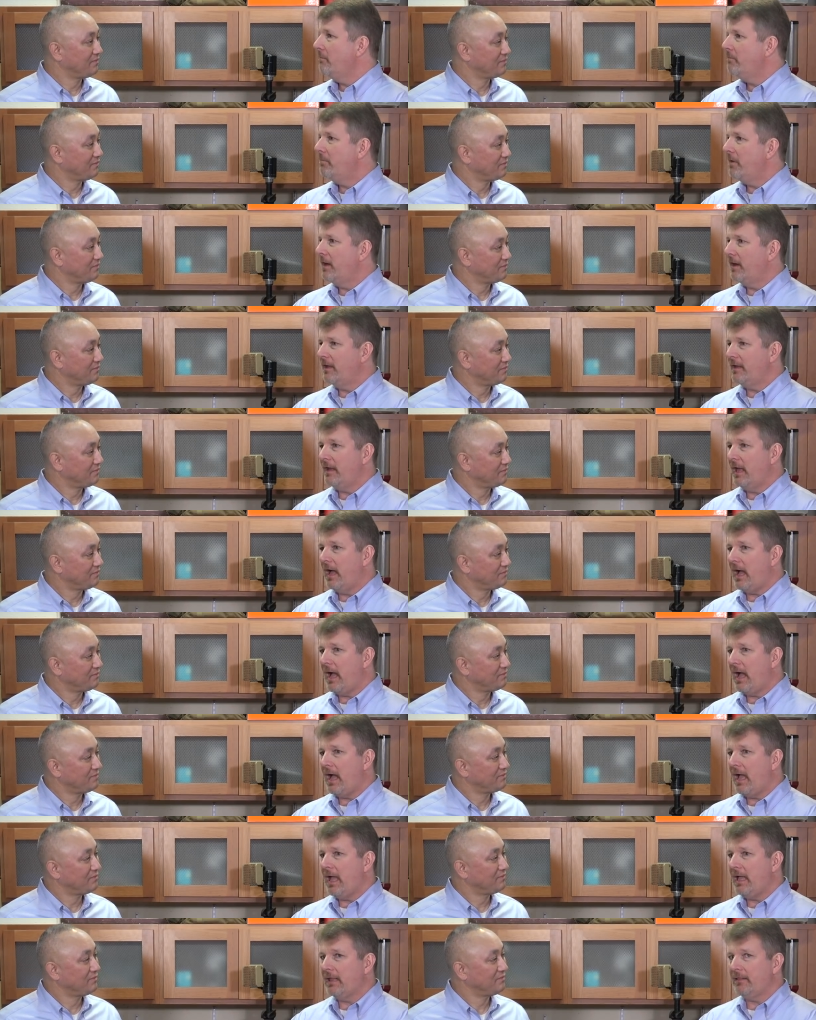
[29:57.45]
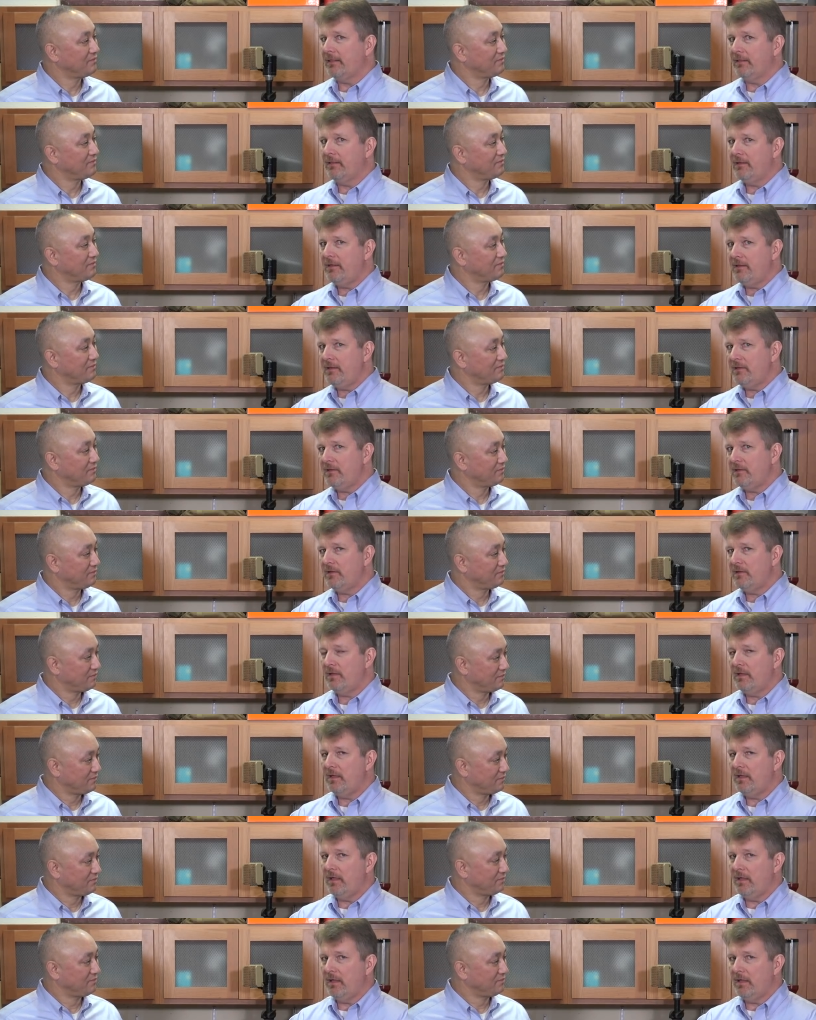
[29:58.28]
Speaker 1: But at
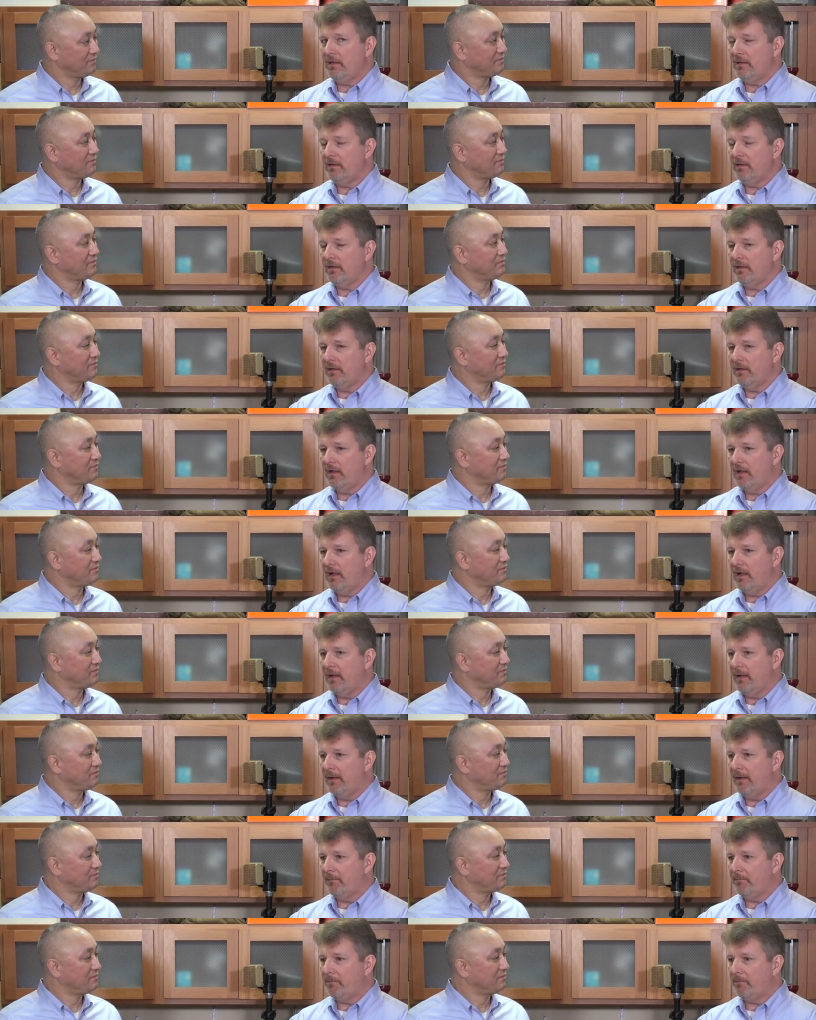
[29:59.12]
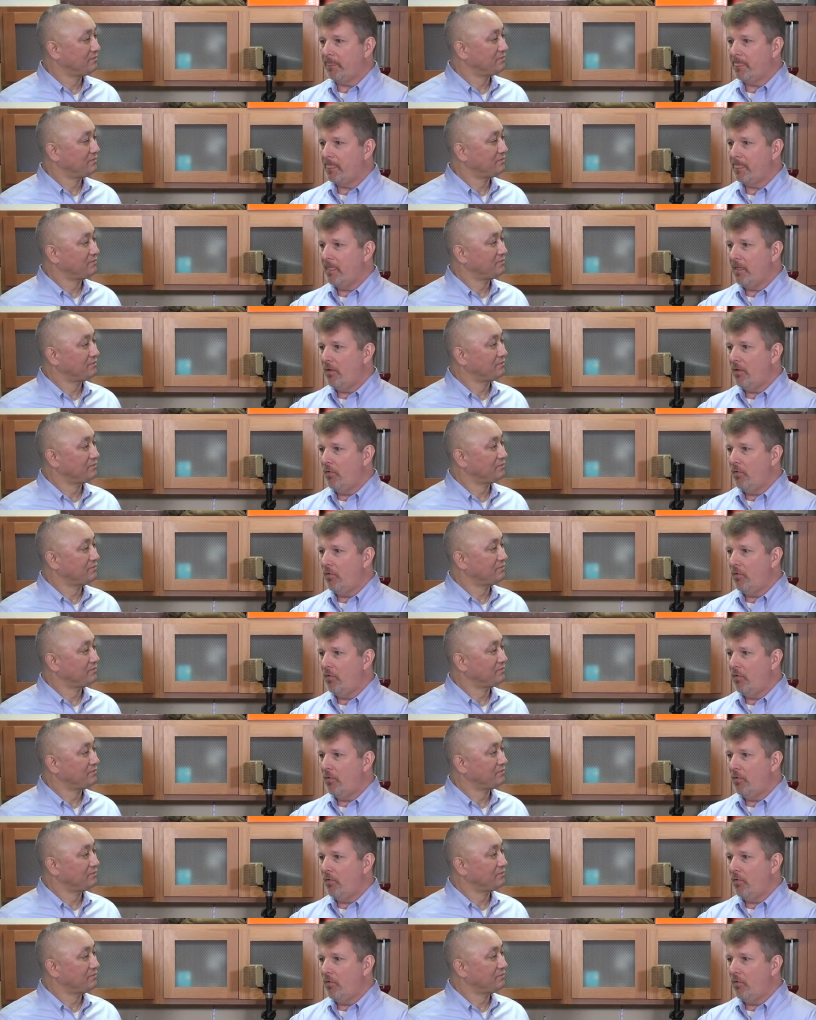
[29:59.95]
least in um,